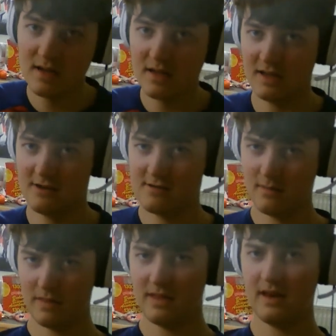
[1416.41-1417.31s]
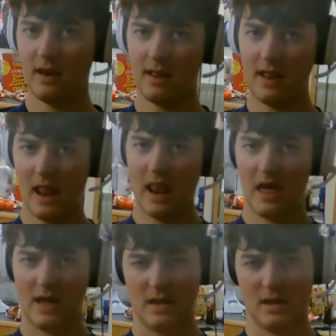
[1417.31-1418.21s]
It's something
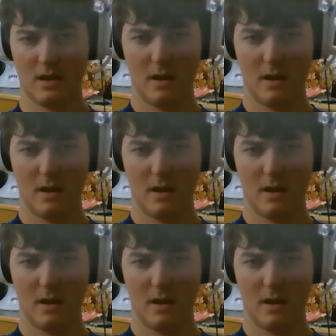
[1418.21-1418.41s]
like